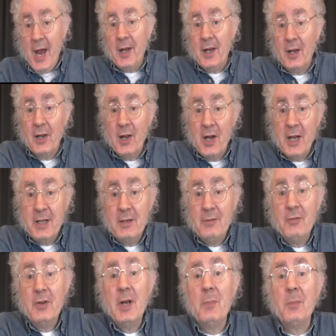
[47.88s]
and a line
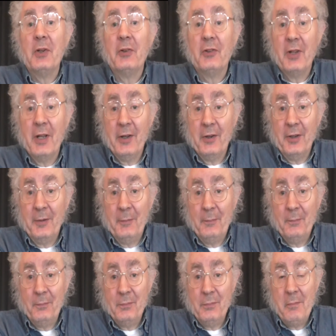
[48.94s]
of numbness down it.
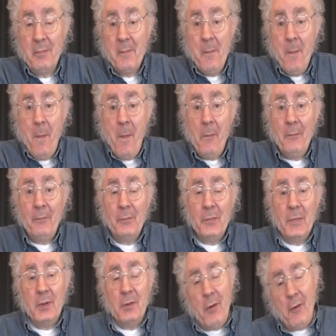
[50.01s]

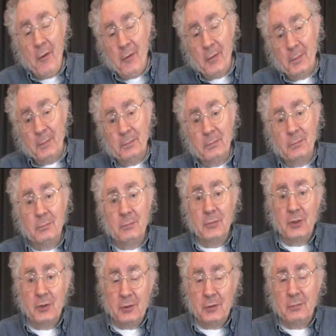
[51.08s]
Oh,
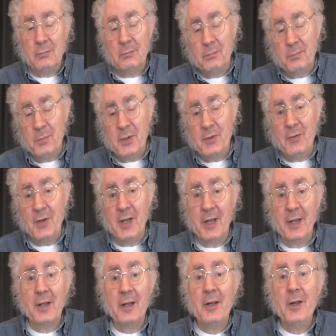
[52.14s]
just a bit of
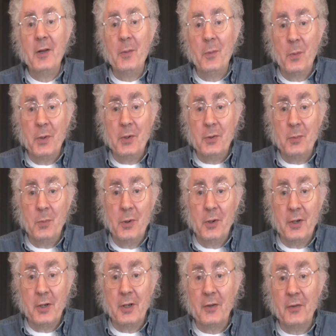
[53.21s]
an ache. Went to
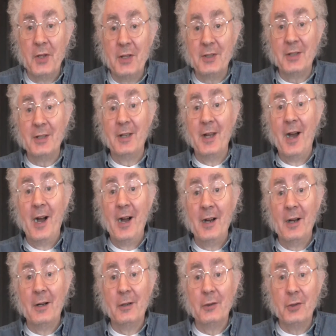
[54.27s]
work. They said,
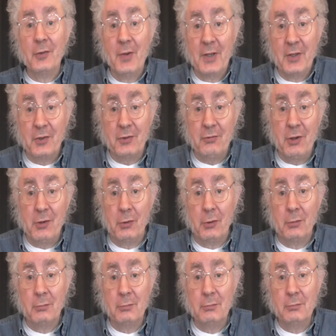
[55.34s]
you've had a stroke.